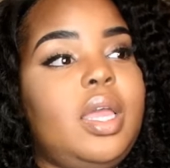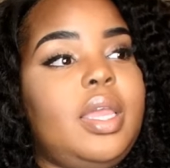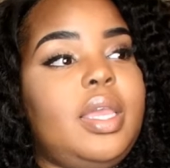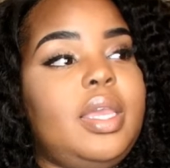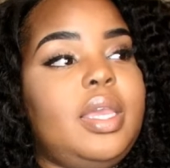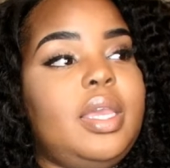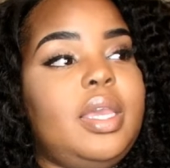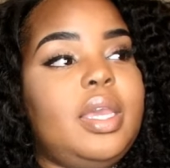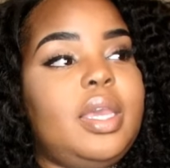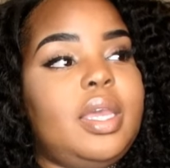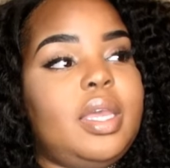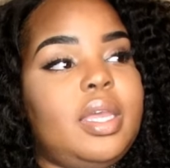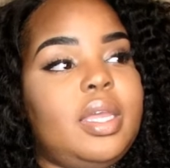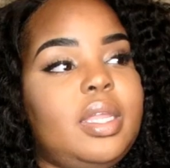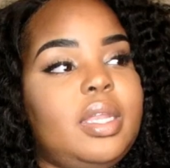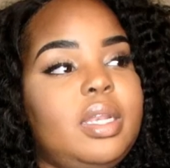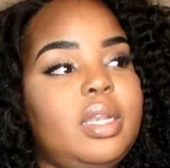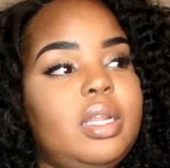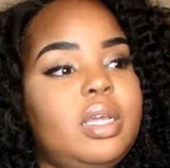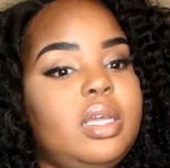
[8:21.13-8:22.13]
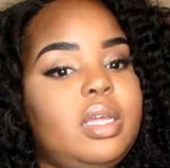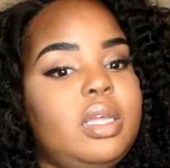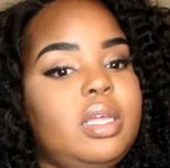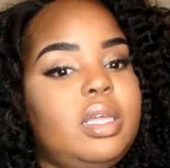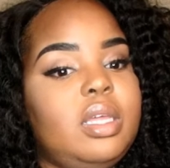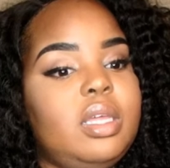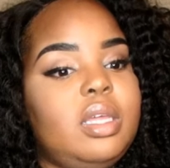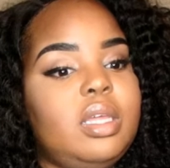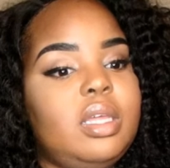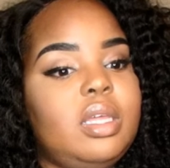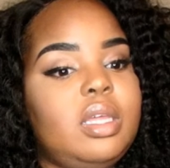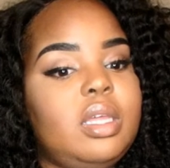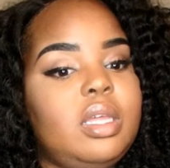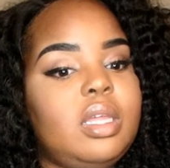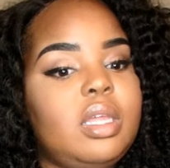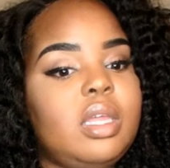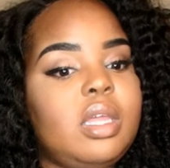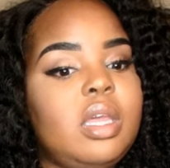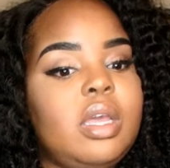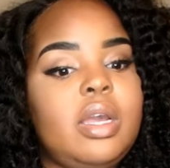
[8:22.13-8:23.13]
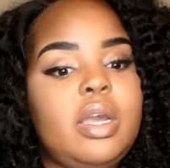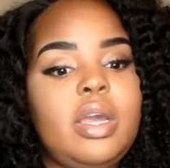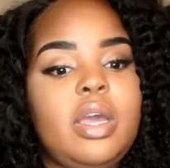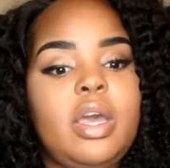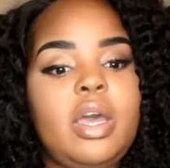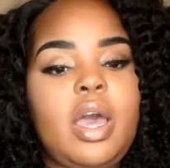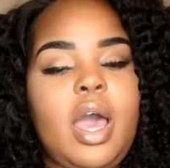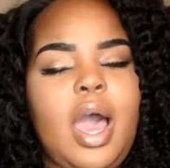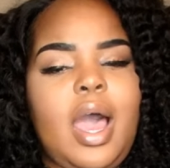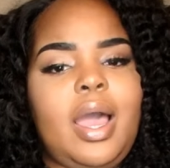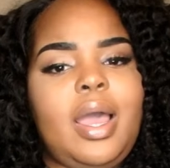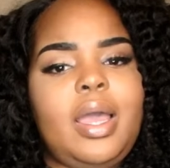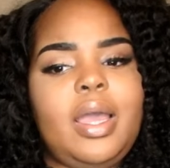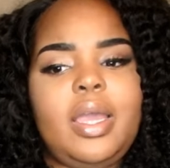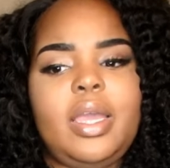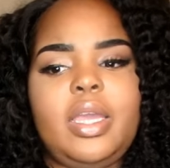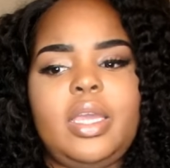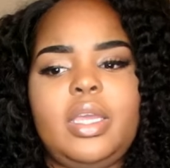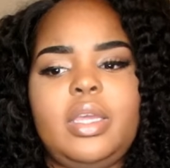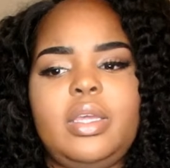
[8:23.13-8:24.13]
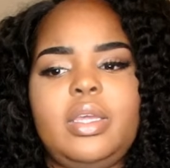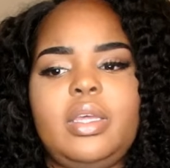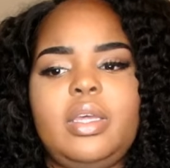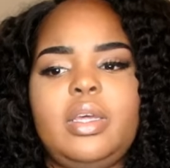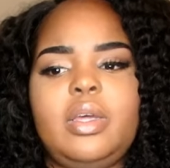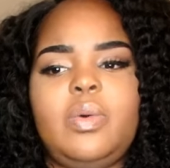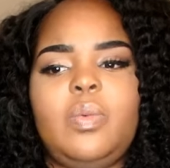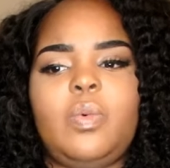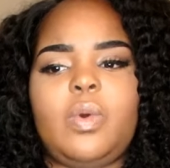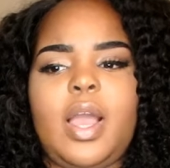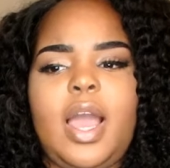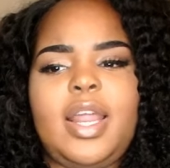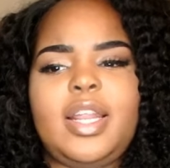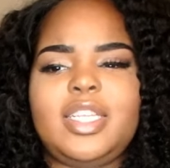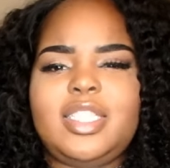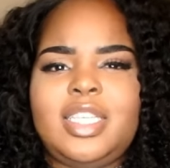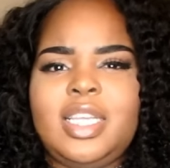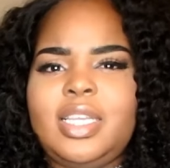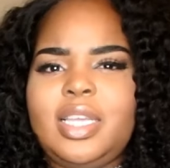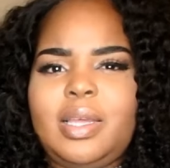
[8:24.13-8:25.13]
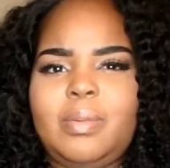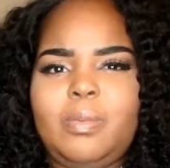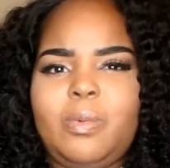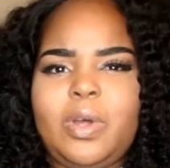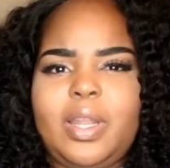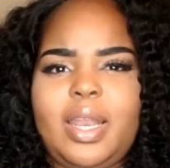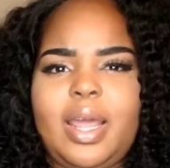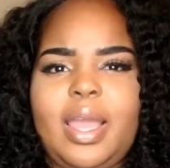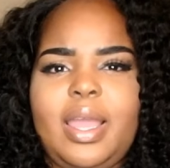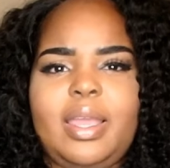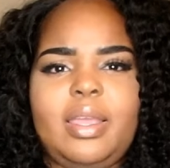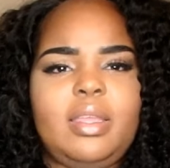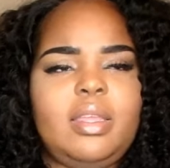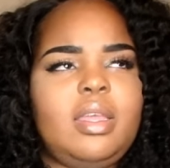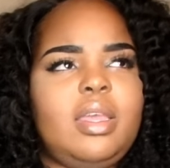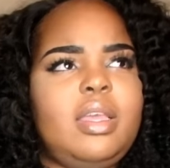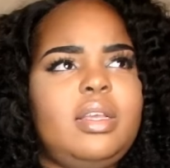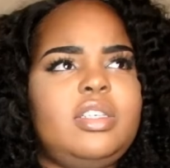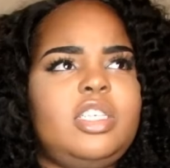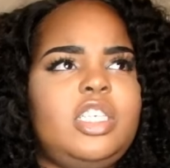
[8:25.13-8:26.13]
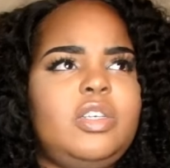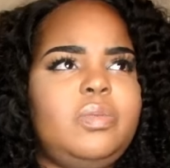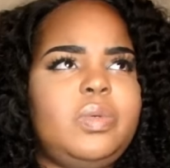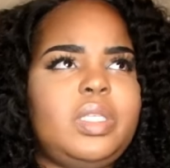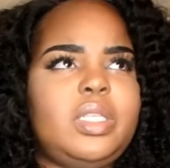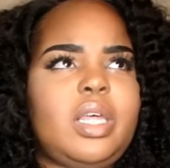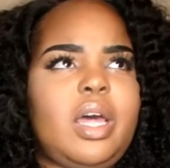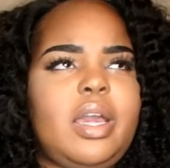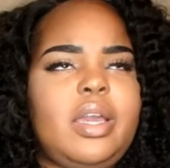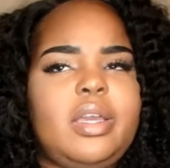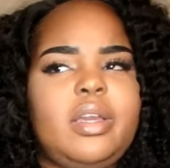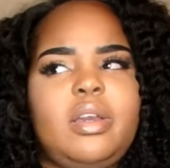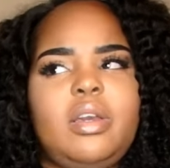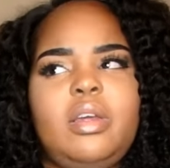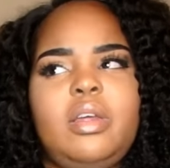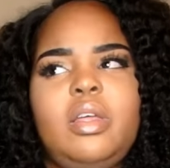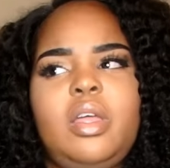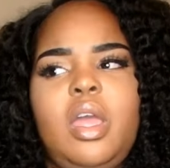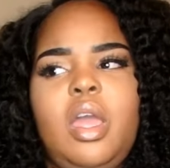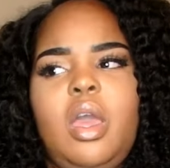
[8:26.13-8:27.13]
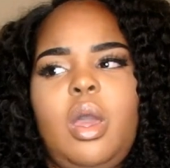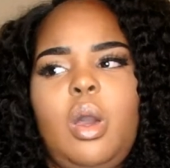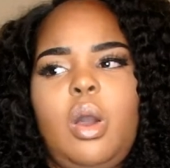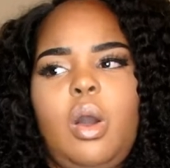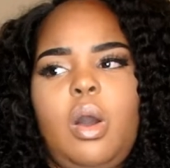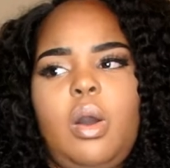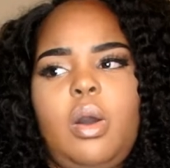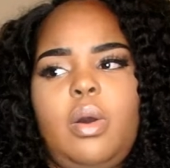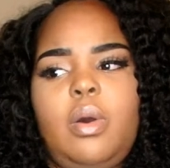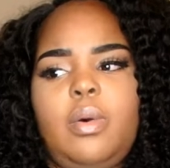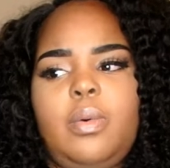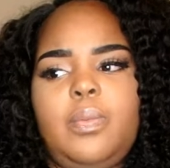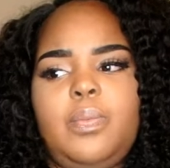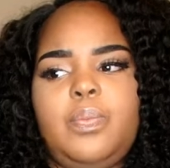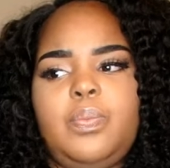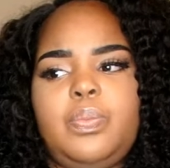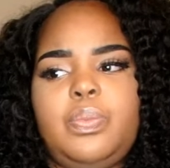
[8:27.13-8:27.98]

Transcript: And I got a DM one night, and she was like, oh,